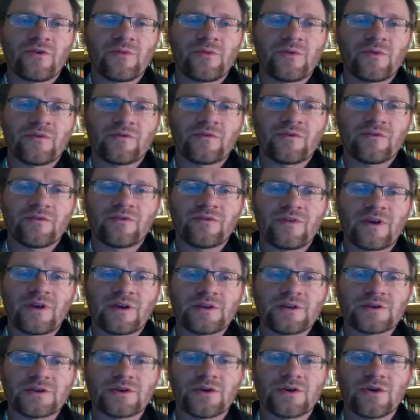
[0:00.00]
this is our
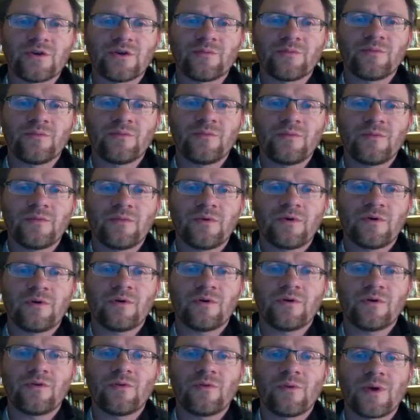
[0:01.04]
second term,
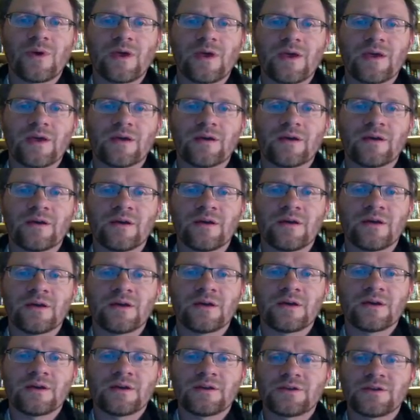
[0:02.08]
all the way
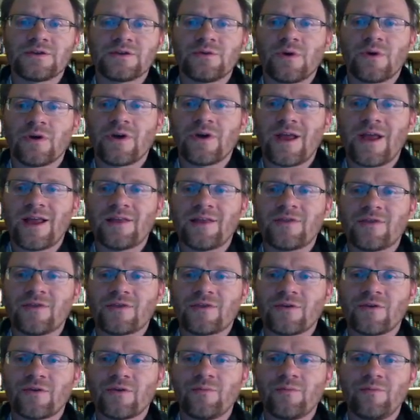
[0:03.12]
to our nth
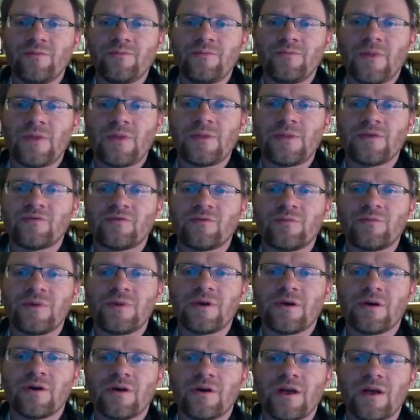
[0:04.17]
term, and this would
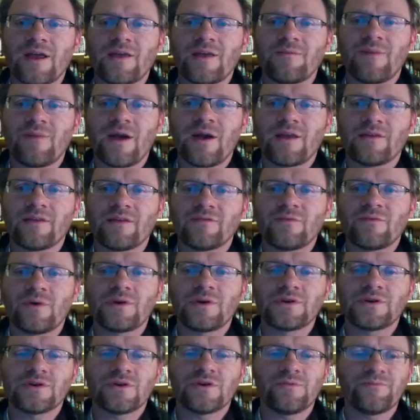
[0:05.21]
be our n minus
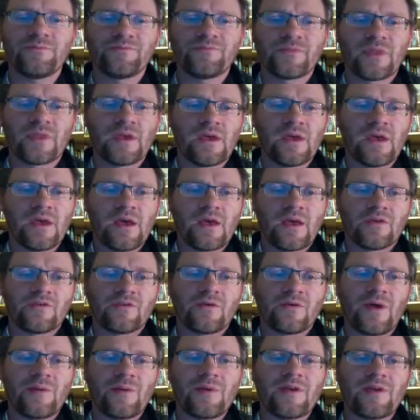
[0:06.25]
1 term.
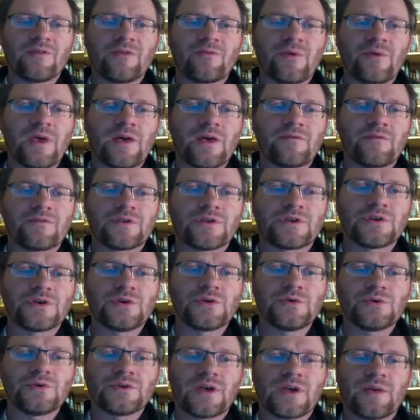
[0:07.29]
So that means we have
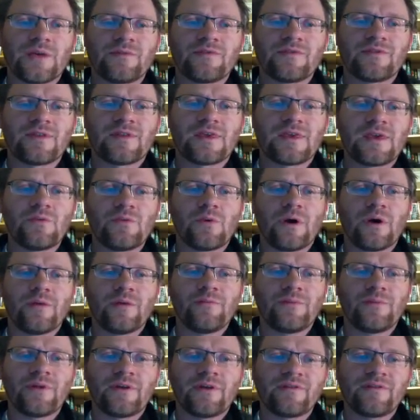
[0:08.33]
2 times
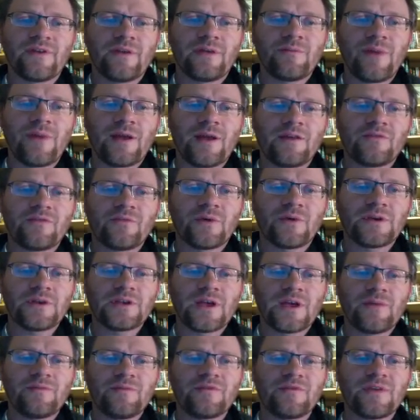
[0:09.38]
t1 plus n minus 1
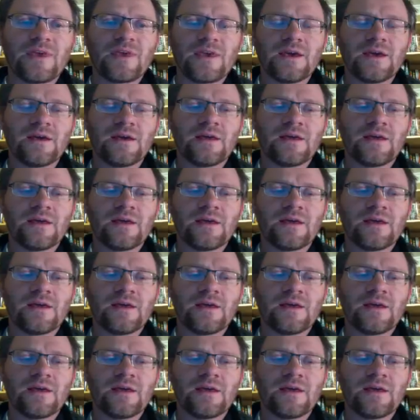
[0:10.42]
times d,